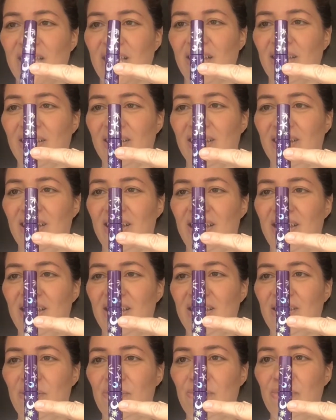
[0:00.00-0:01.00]
like a
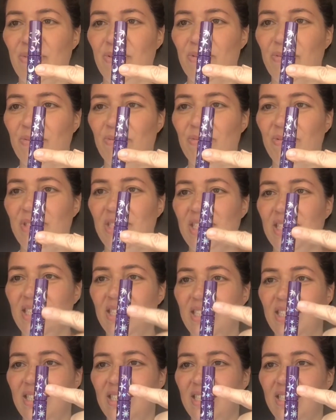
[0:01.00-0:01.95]
the moon,